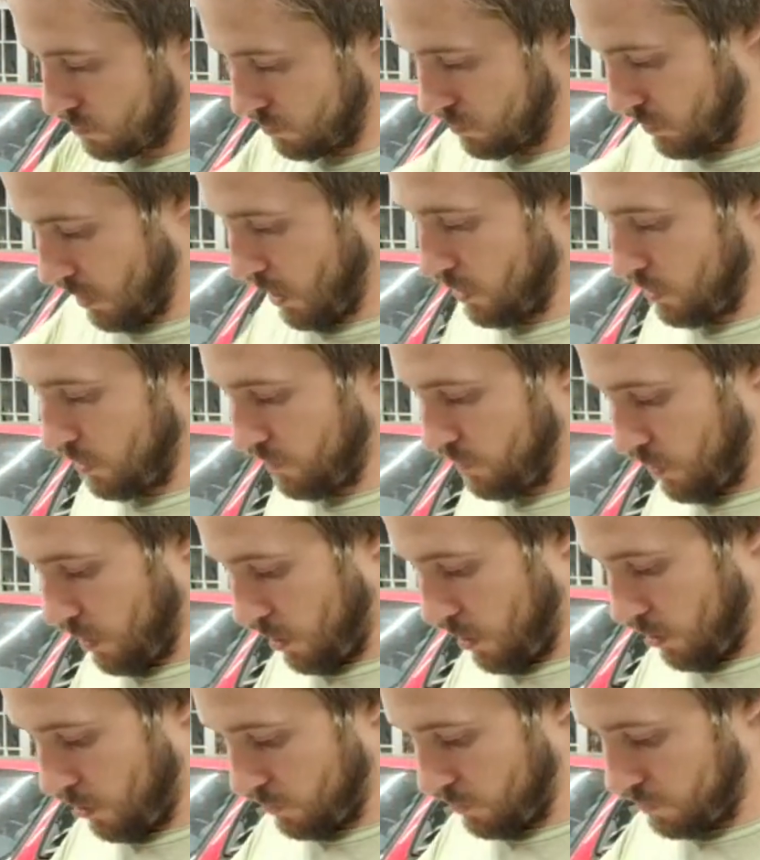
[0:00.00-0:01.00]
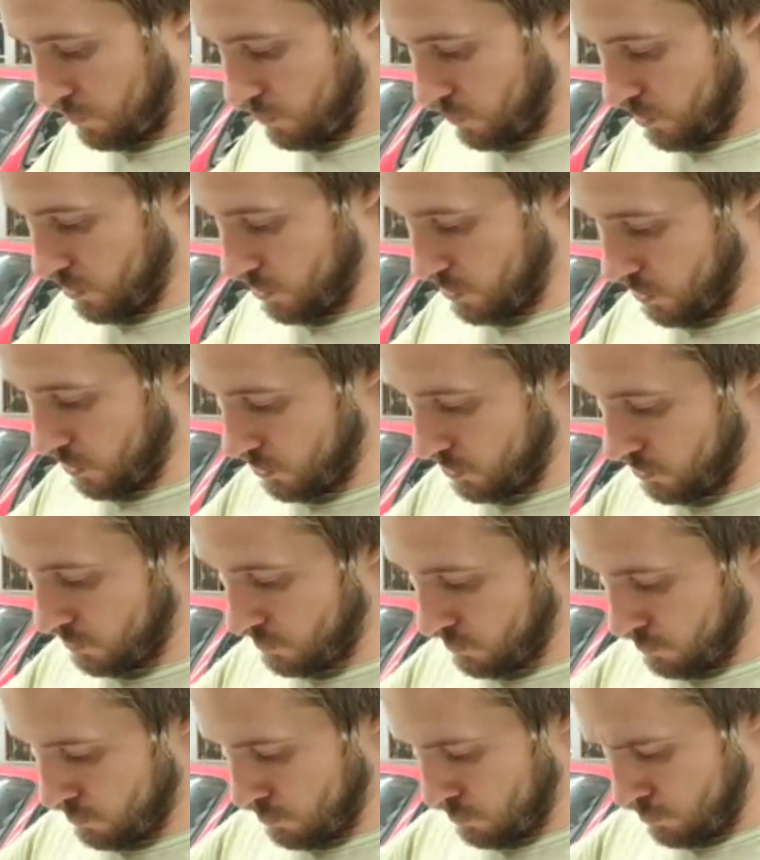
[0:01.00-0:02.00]
I don't even know what this is.
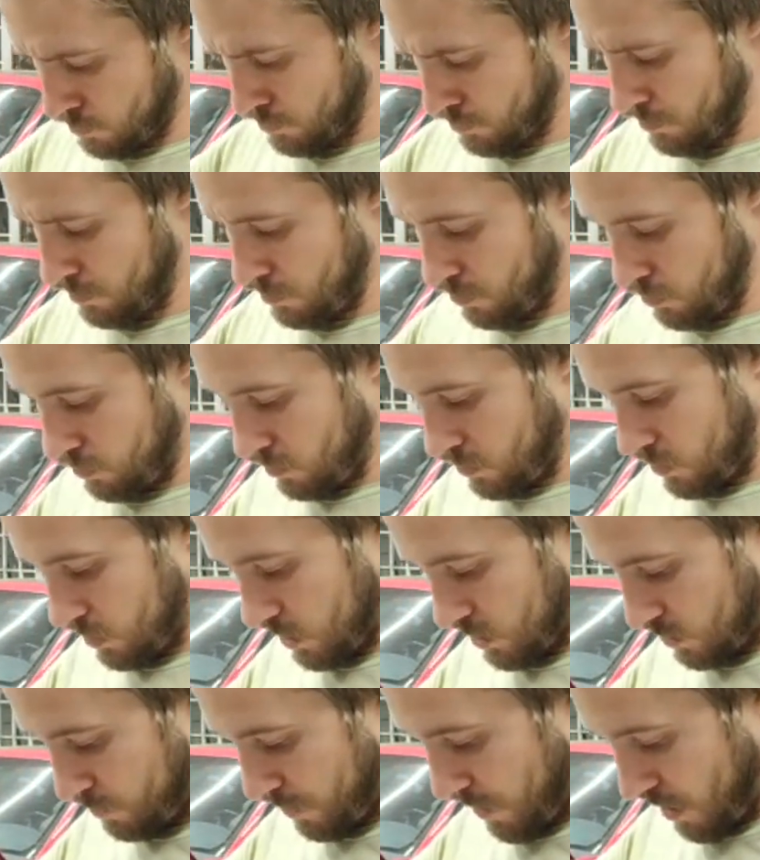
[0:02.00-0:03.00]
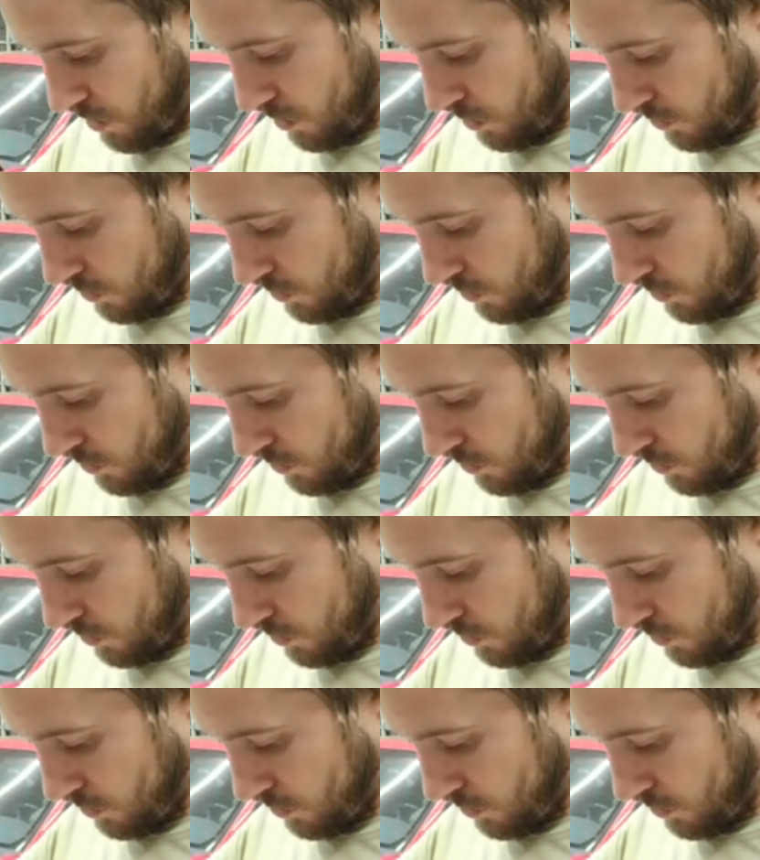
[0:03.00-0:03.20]
It's pink.